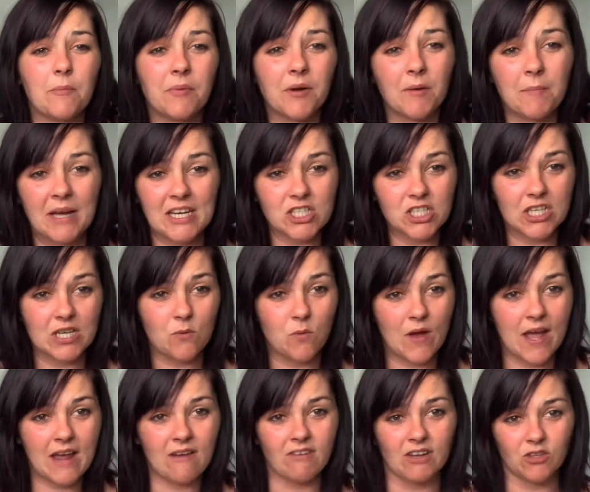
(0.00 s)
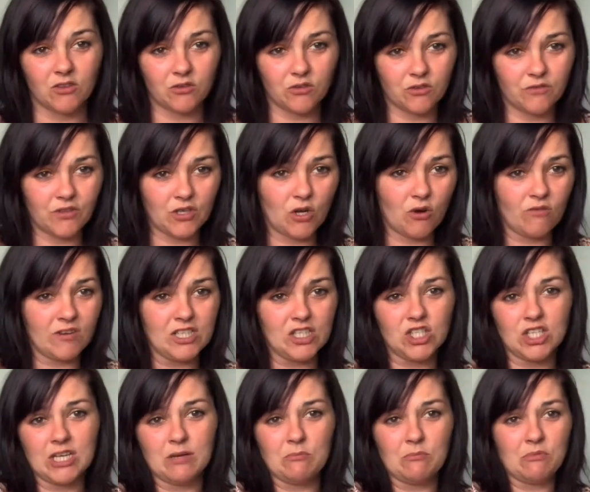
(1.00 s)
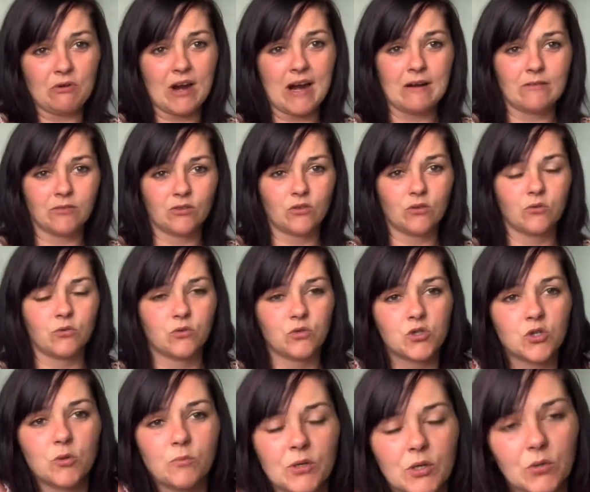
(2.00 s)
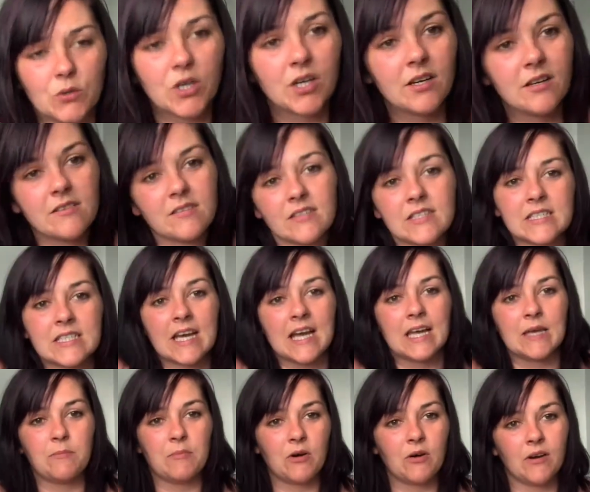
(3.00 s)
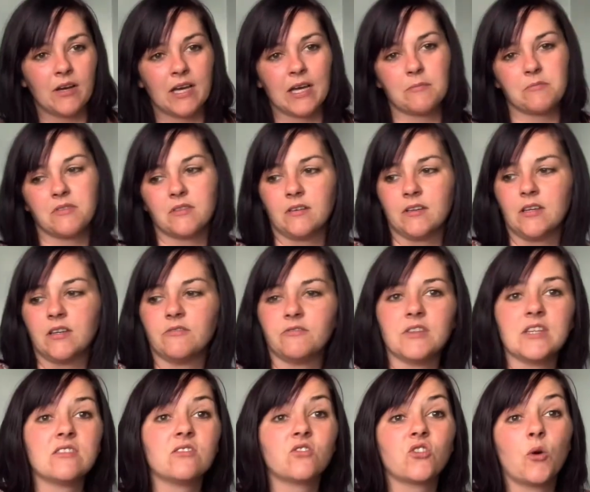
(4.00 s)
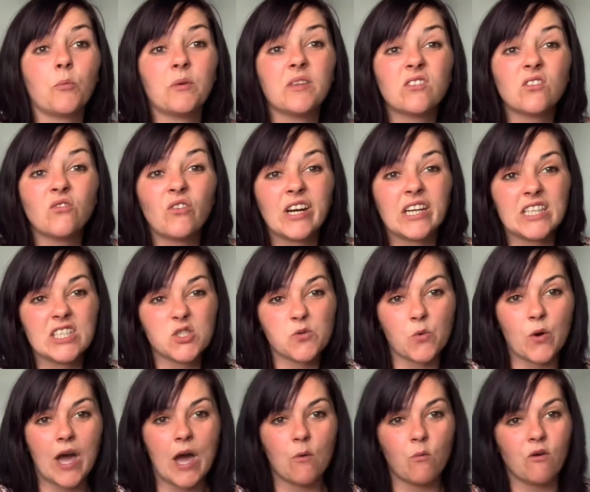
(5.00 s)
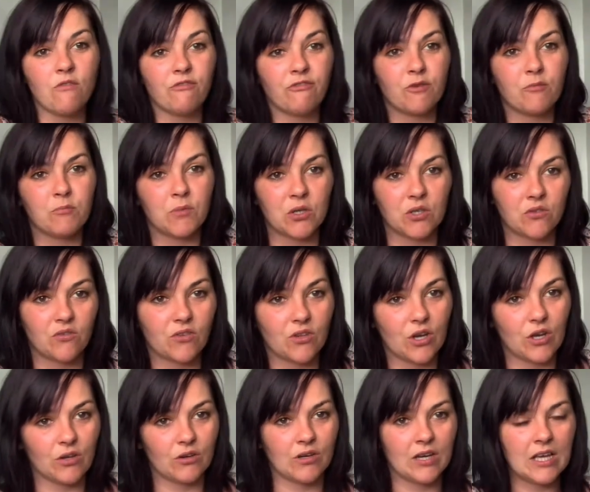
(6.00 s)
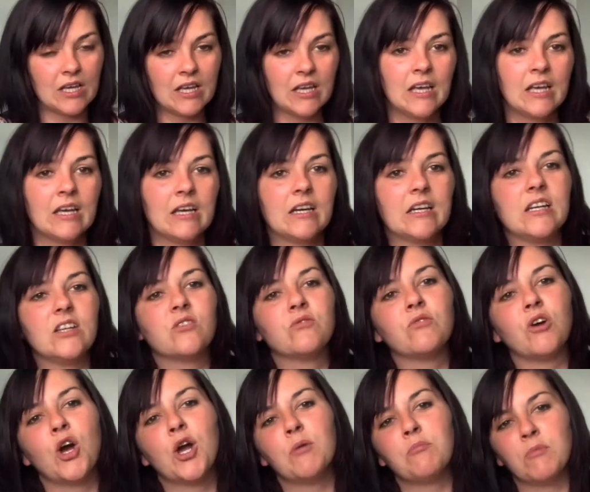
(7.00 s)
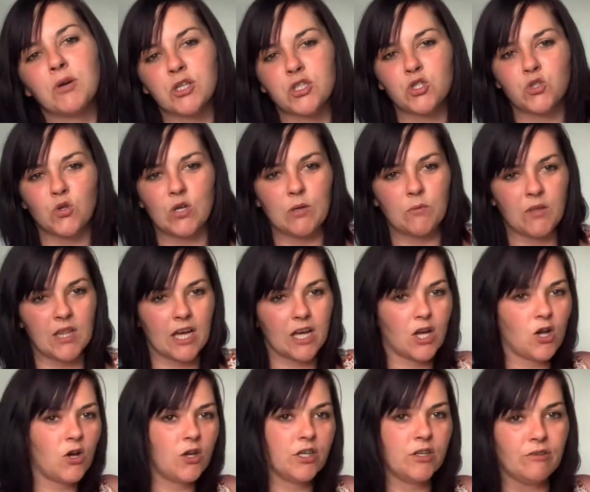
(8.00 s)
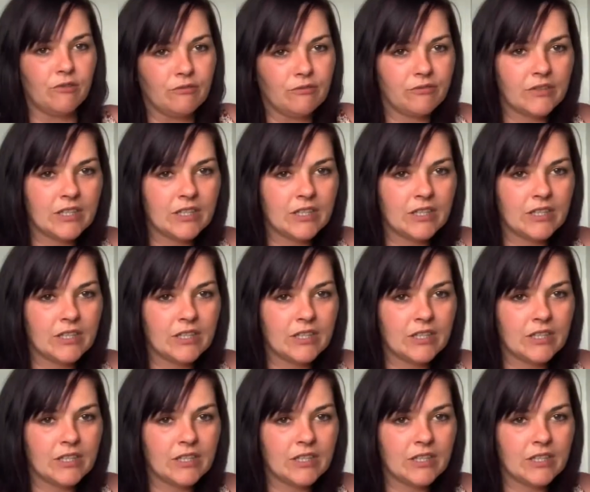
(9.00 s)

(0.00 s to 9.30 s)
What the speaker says: but I'm actually wearing sort of an orangey and browns and autumnal colours today, but I absolutely love this top. It's a ready-to-wear one from Monsoon, and it's right up my street with that kind of